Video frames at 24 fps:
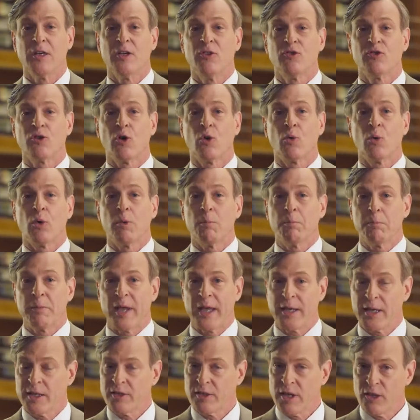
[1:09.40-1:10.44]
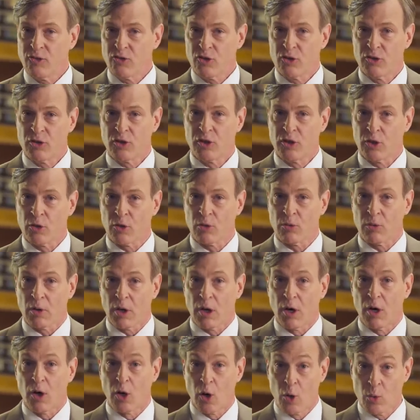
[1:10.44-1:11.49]
So paying attention to your
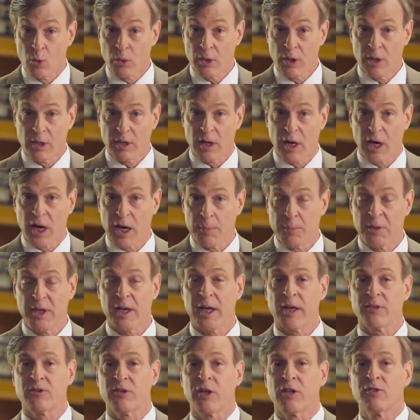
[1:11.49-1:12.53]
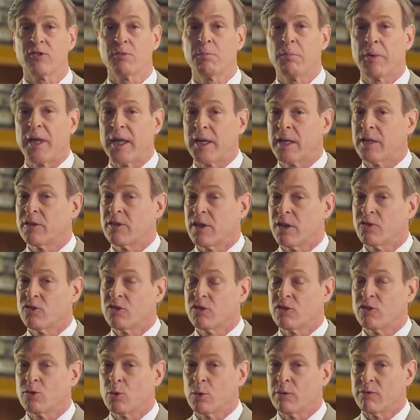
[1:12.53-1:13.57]
own IP assets, paying
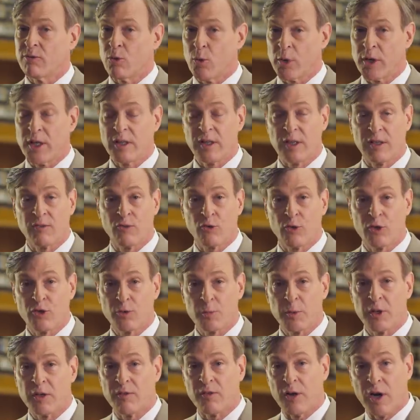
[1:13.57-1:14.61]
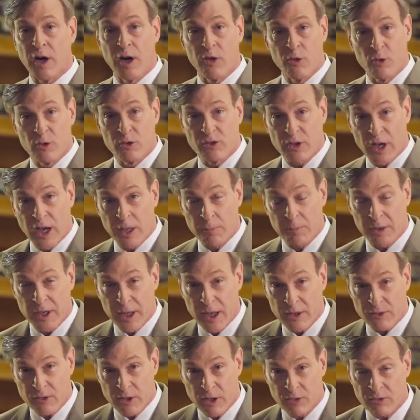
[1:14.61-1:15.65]
attention to avoiding the infringement of others' IP
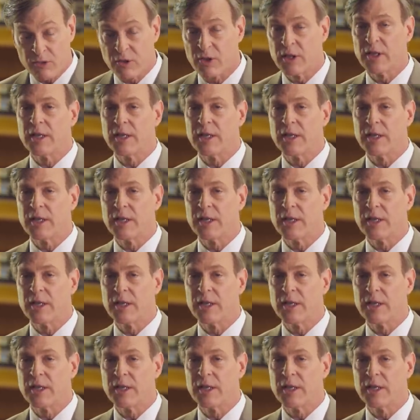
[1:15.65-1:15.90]
assets.